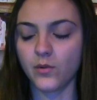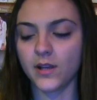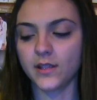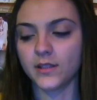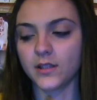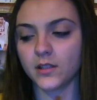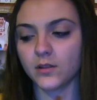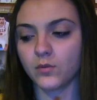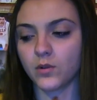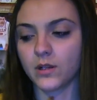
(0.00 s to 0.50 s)

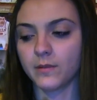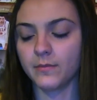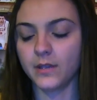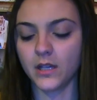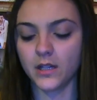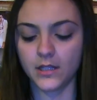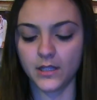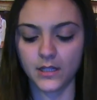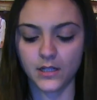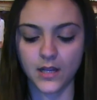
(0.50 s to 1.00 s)
West doesn't want to
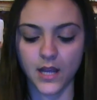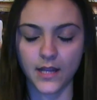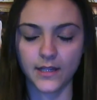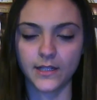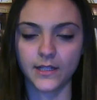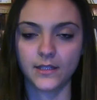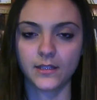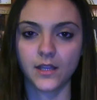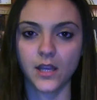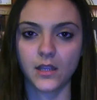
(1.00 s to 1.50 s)
be on it. I
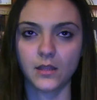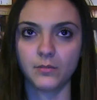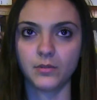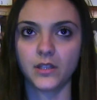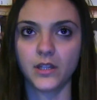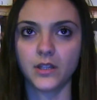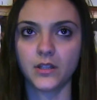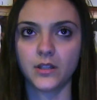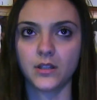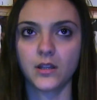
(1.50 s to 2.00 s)
did sign the
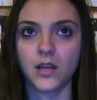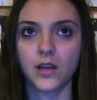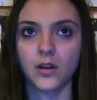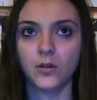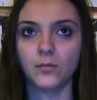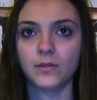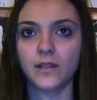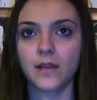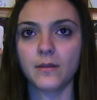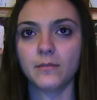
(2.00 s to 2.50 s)
petition. I
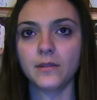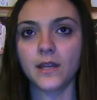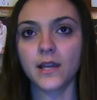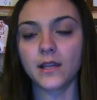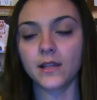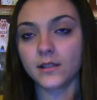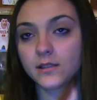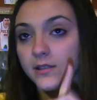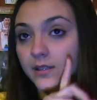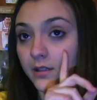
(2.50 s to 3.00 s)
hope the
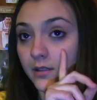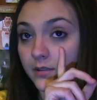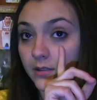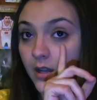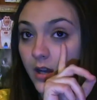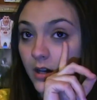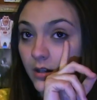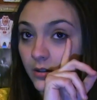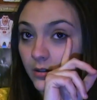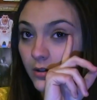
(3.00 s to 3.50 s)
NBA considers
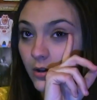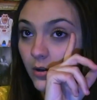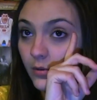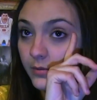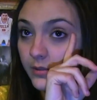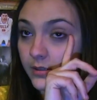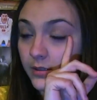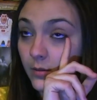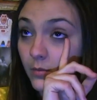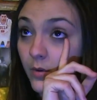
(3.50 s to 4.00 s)
to honor
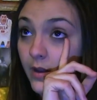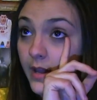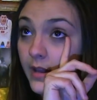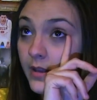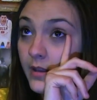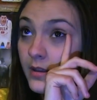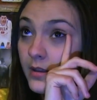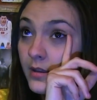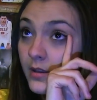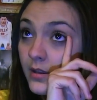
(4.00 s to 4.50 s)
Kobe some
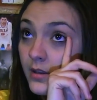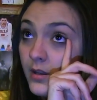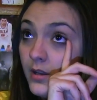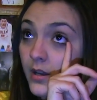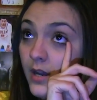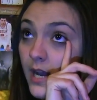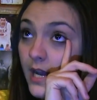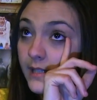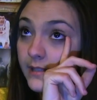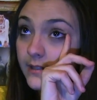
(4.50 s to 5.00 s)
way.
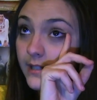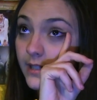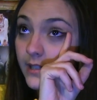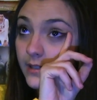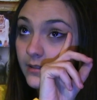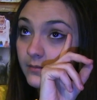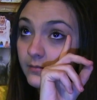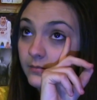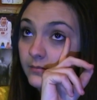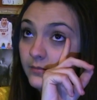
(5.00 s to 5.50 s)
I said
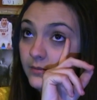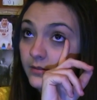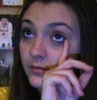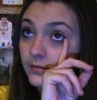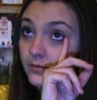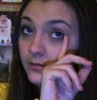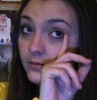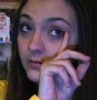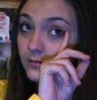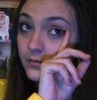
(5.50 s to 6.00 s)
it
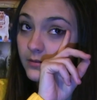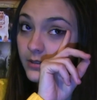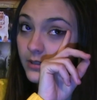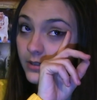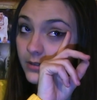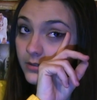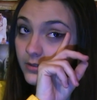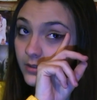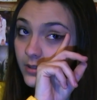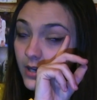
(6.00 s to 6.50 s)

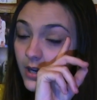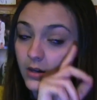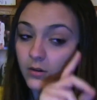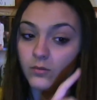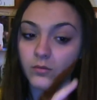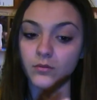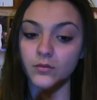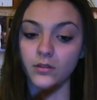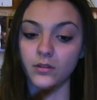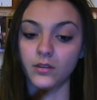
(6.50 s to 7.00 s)
years
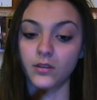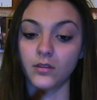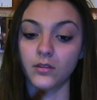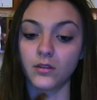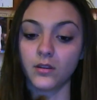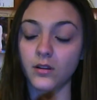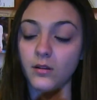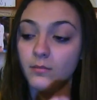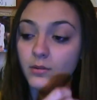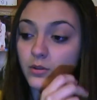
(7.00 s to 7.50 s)
ago.
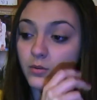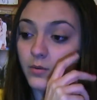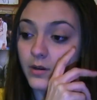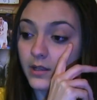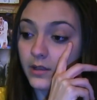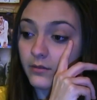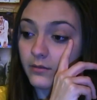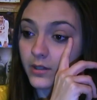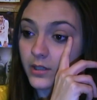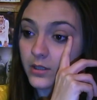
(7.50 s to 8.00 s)
The number
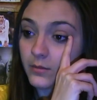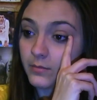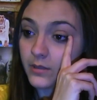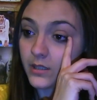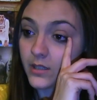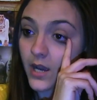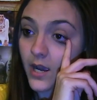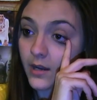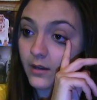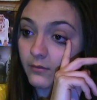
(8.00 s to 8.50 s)
23 should
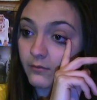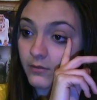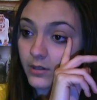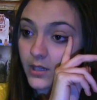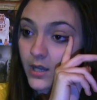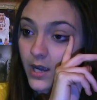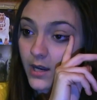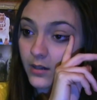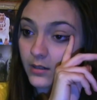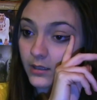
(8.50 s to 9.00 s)
be
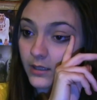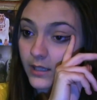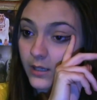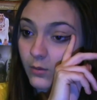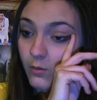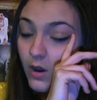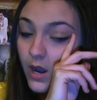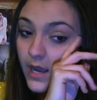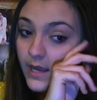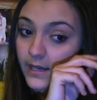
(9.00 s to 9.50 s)
retired
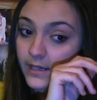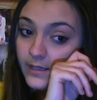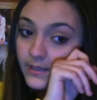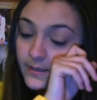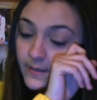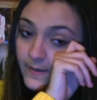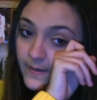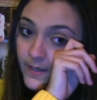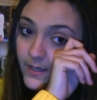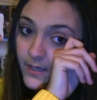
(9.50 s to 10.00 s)
league-wide,
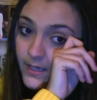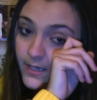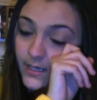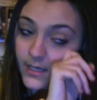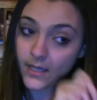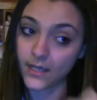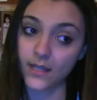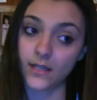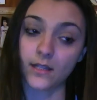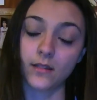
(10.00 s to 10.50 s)

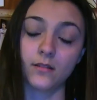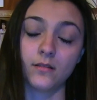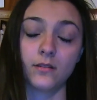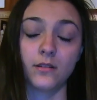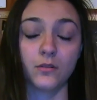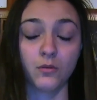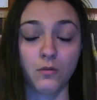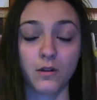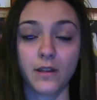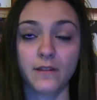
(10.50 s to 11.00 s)
and
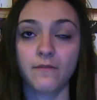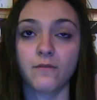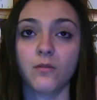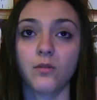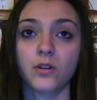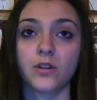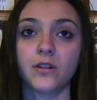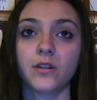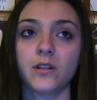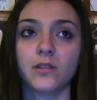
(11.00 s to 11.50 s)

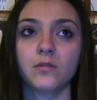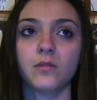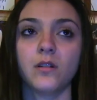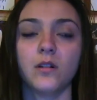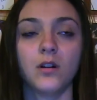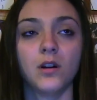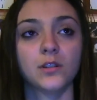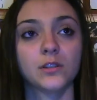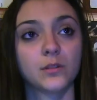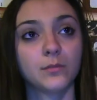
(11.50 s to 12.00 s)
24 should
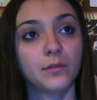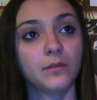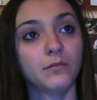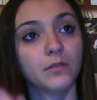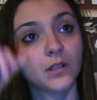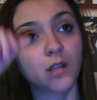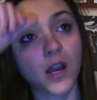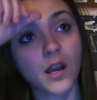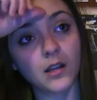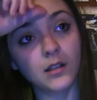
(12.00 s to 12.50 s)
also be
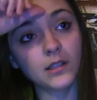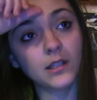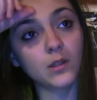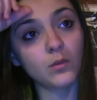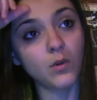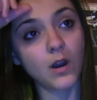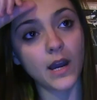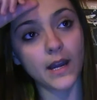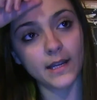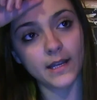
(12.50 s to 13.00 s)
retired
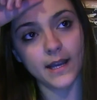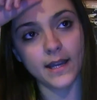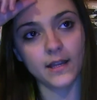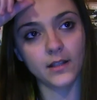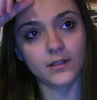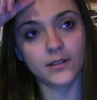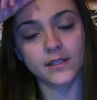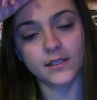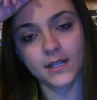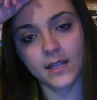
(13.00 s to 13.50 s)
league-wide. I
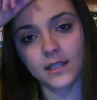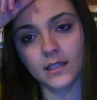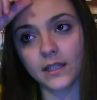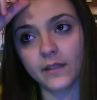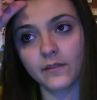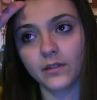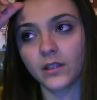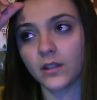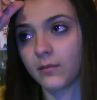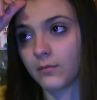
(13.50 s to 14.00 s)
understand
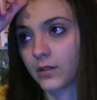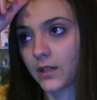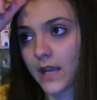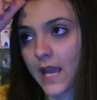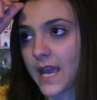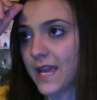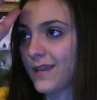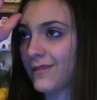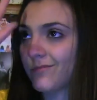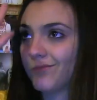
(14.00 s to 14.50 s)
leaving number
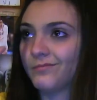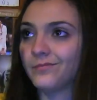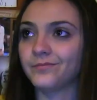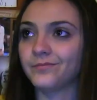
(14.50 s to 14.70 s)
8.